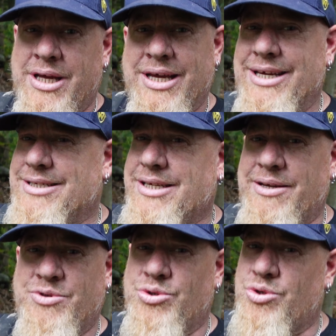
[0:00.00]
it
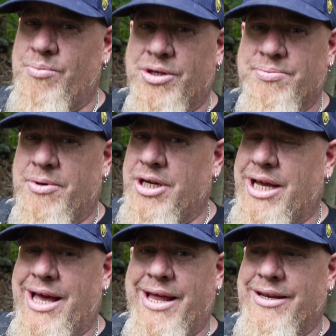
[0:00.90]
saves you so much
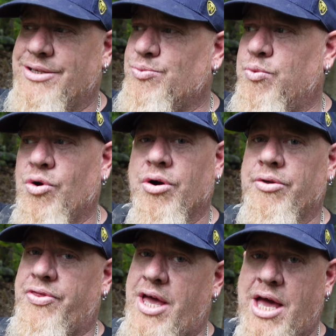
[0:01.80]
money, and it's
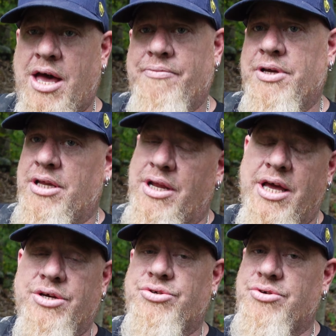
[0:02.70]
worth having an
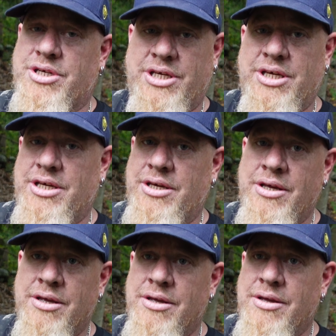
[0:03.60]
extra key.
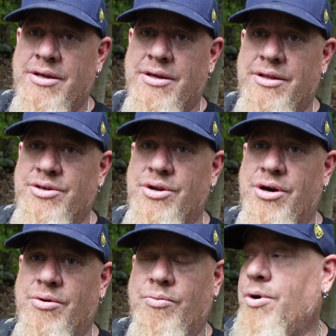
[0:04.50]
You
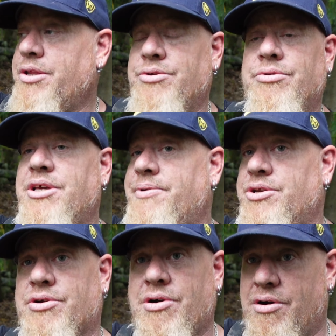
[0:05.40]
know, whether you leave it in
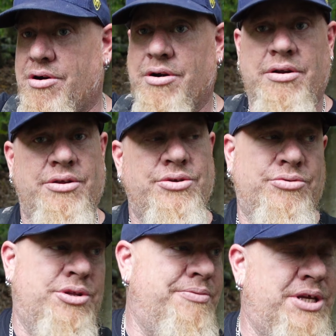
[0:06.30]
your car,
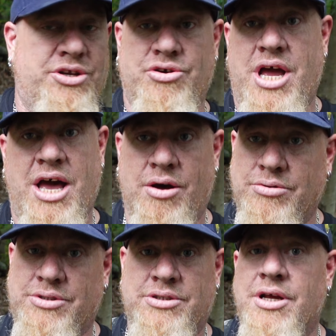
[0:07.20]
you leave it in your
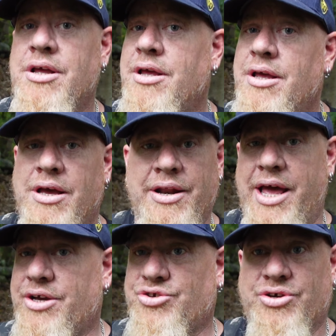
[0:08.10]
house, an
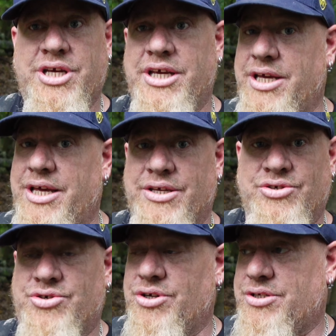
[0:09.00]
extra key is
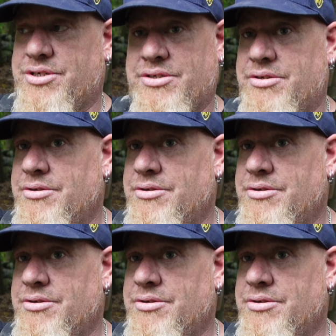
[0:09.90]
just